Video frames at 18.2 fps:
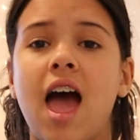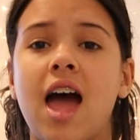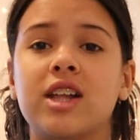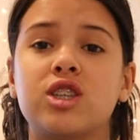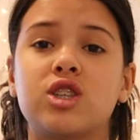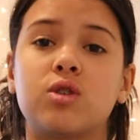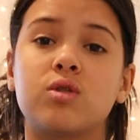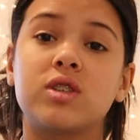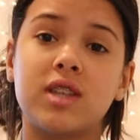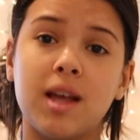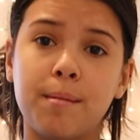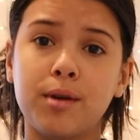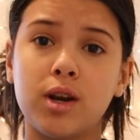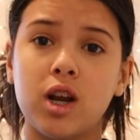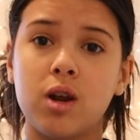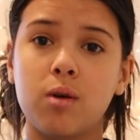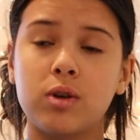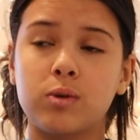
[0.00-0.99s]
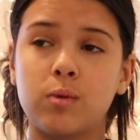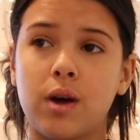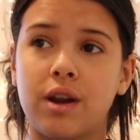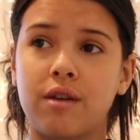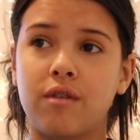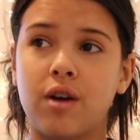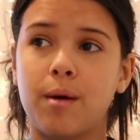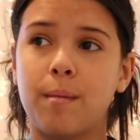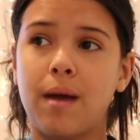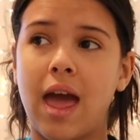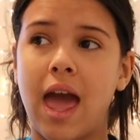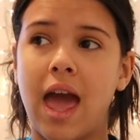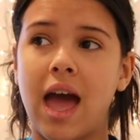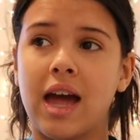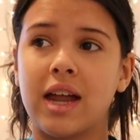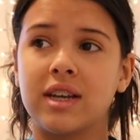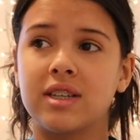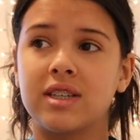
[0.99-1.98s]
And so seminary was one of them,
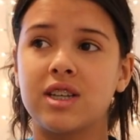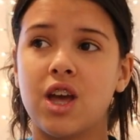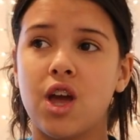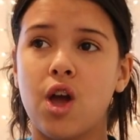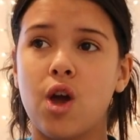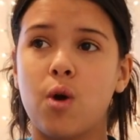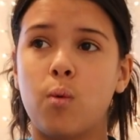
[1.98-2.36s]
and